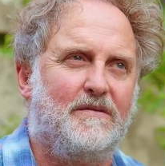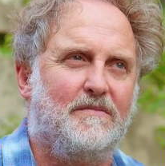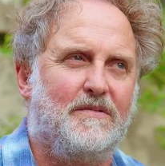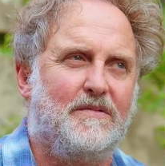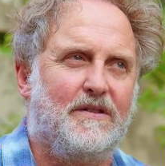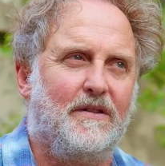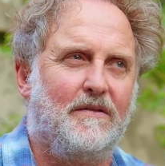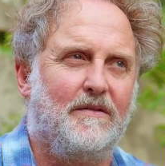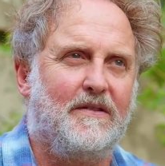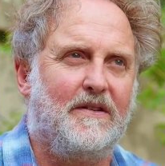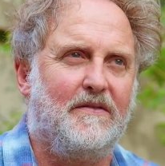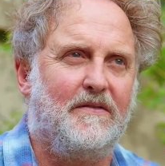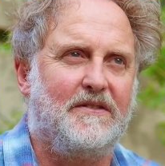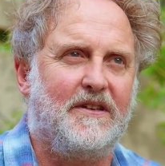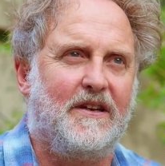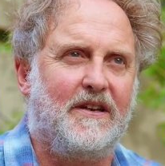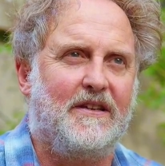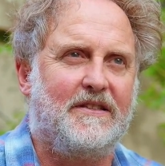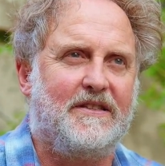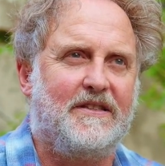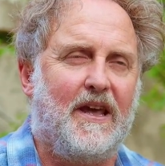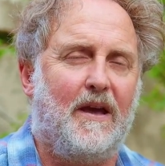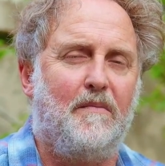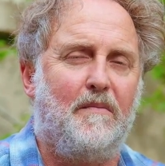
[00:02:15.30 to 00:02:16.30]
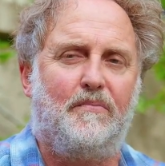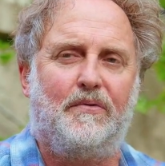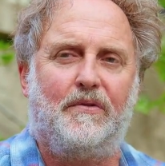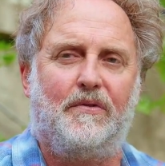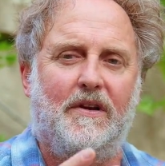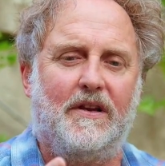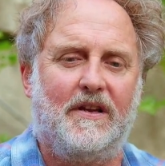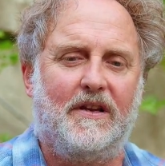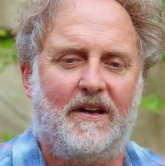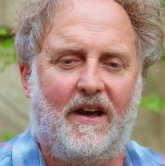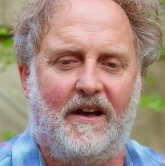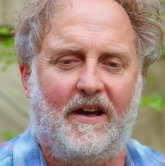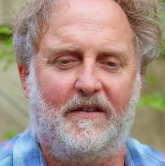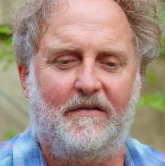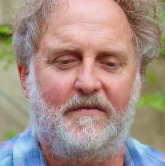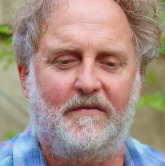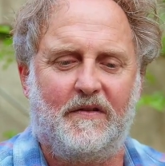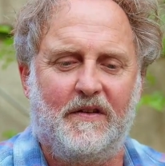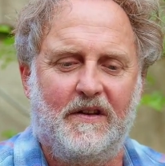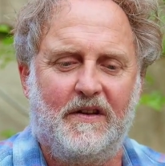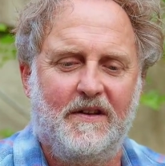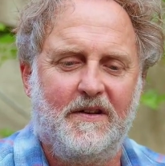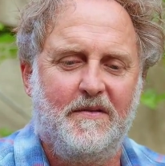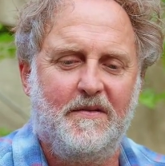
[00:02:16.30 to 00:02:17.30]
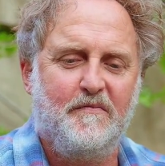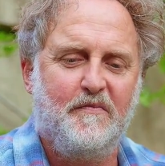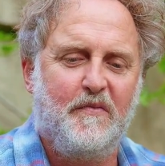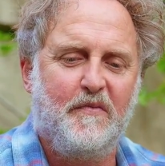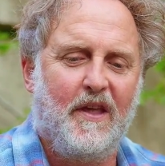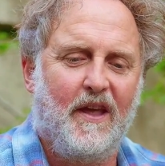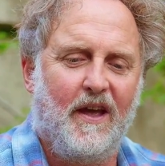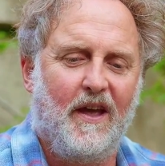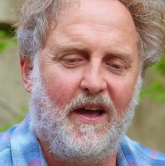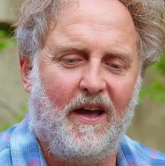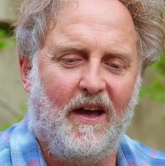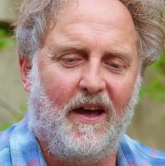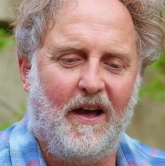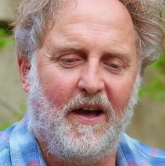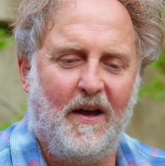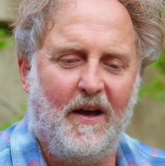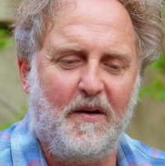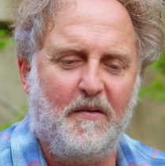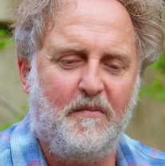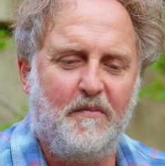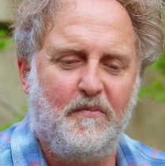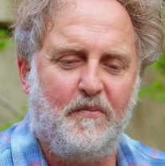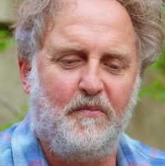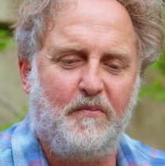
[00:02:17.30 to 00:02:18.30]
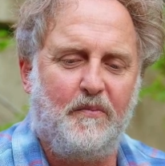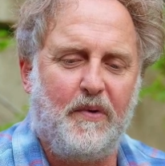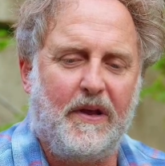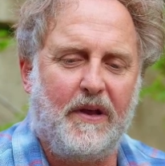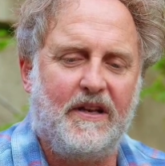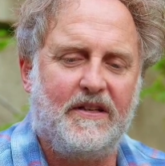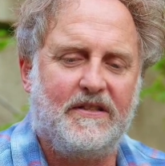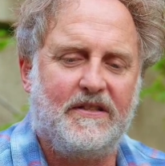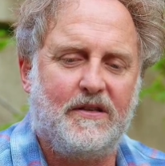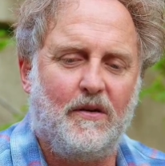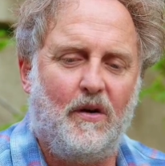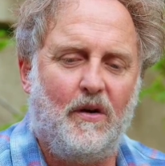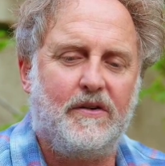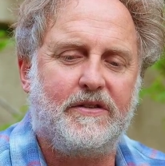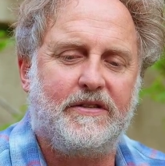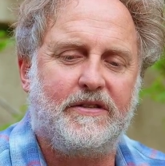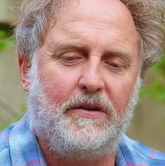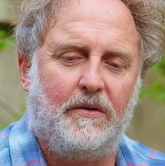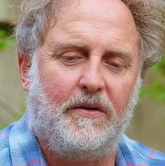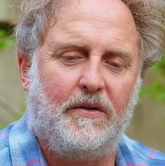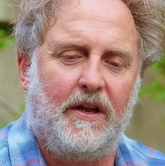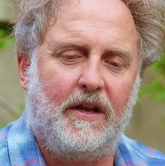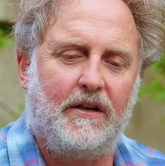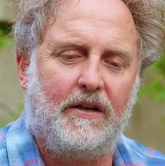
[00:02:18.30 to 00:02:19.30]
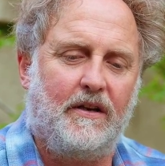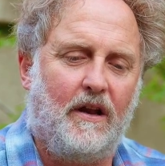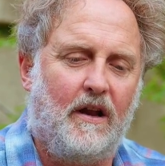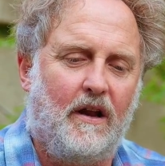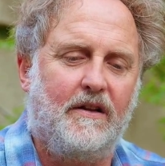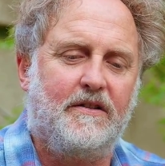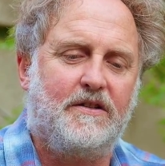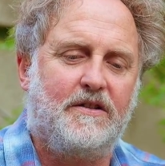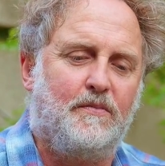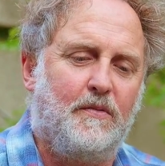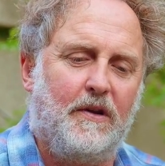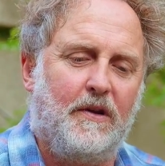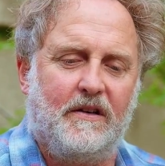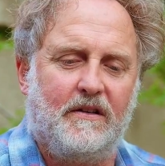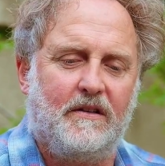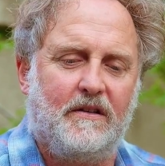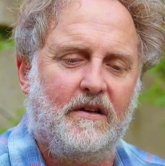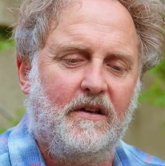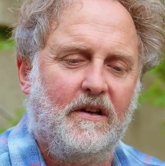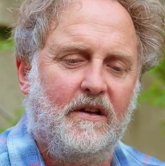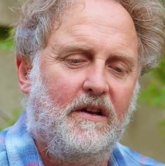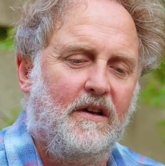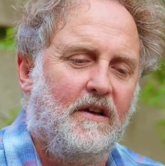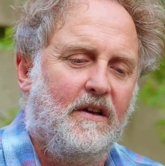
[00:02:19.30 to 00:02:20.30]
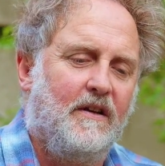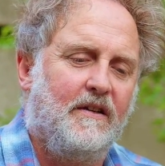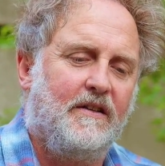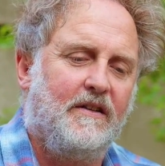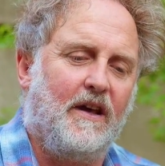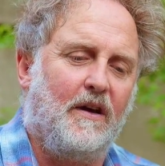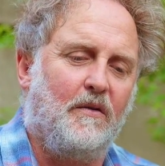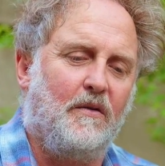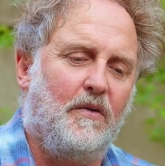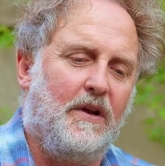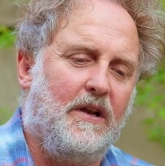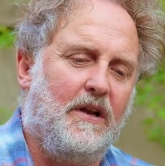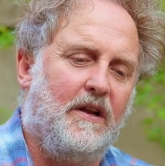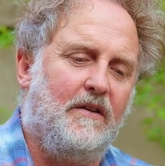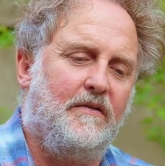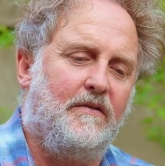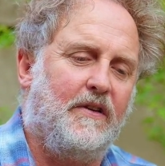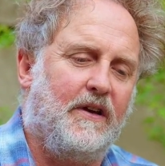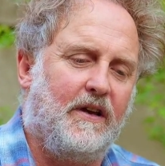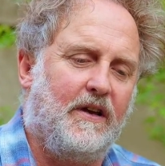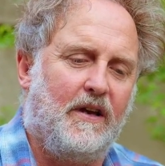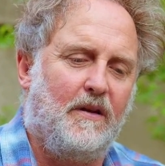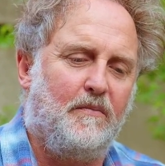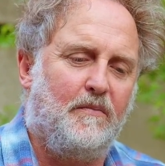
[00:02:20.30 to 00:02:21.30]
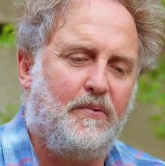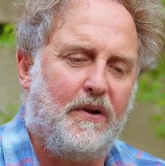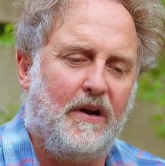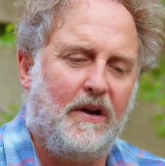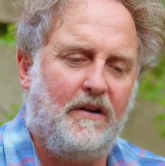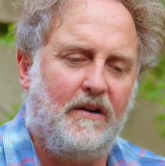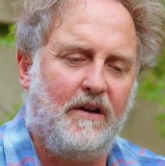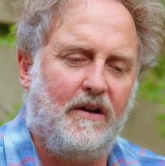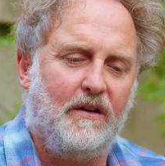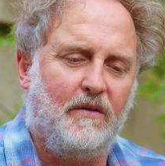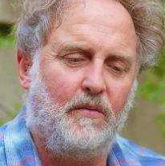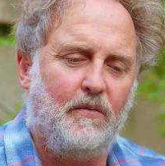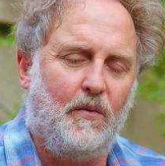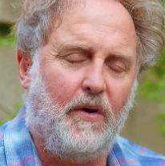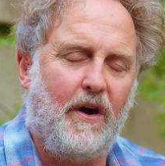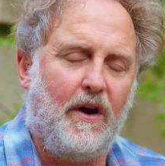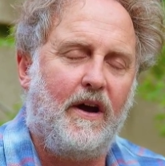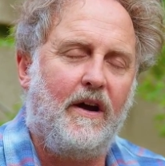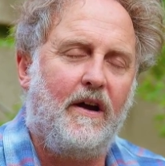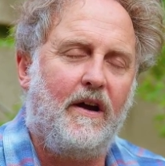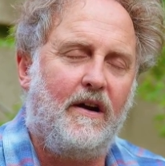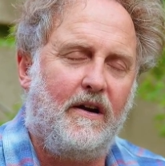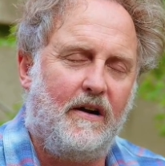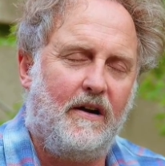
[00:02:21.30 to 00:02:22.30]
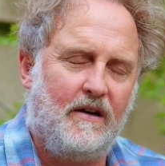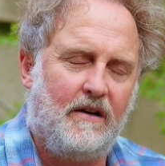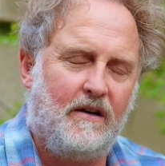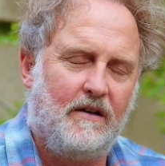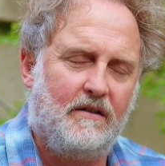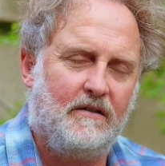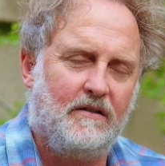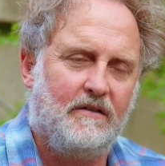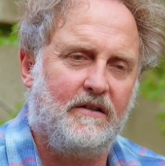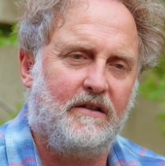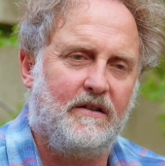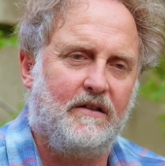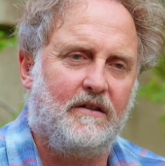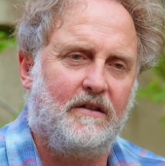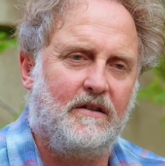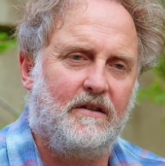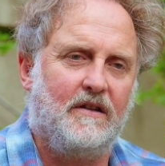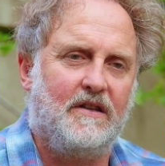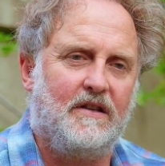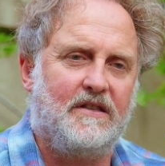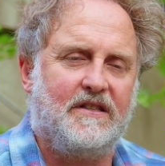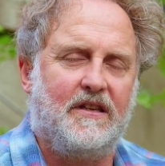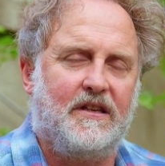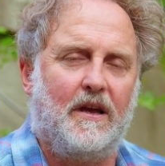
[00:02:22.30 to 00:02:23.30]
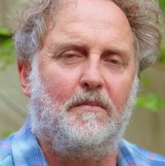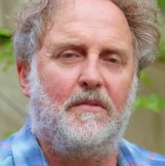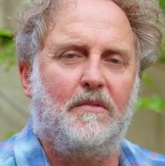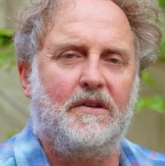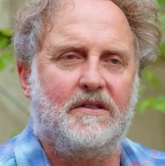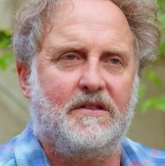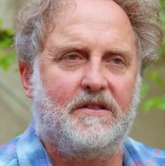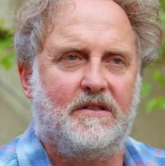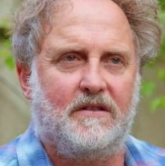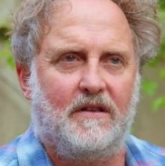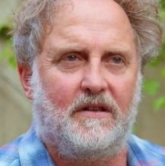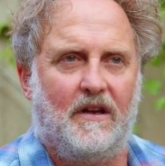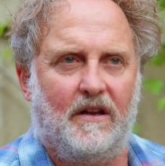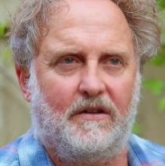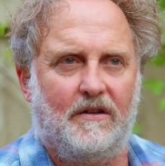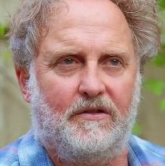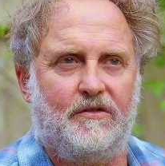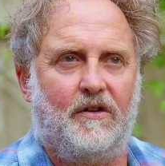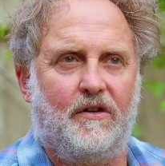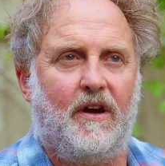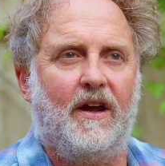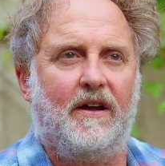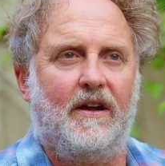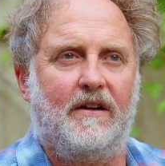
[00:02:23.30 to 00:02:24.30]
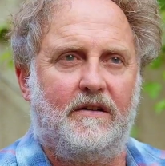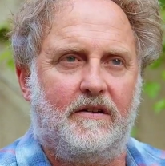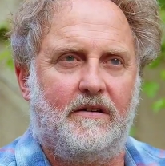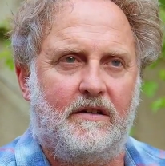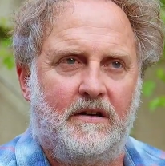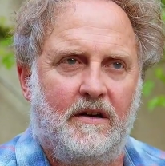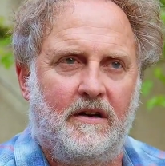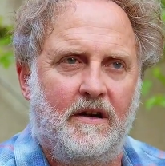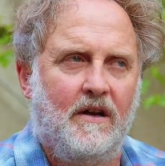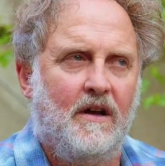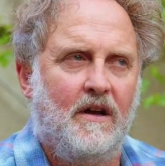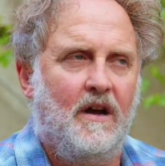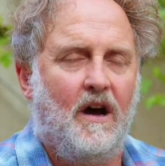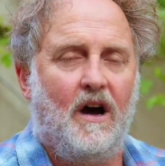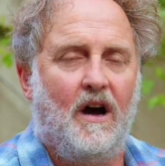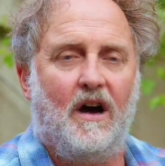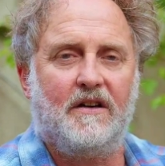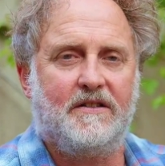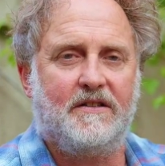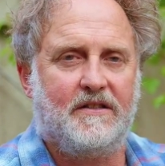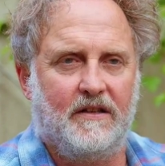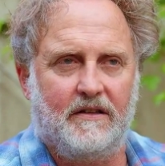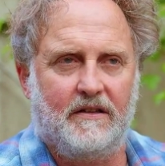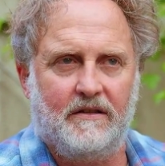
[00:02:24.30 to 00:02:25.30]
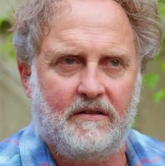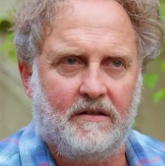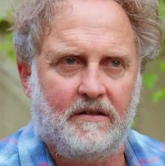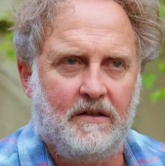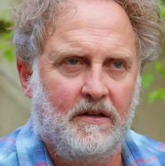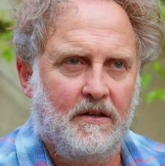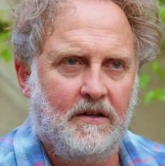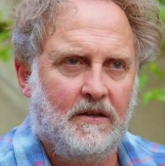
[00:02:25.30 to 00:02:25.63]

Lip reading: sort of gives it a temporary kind of, but it's also an acknowledgement that we're living in a period where the summers are drier, hotter,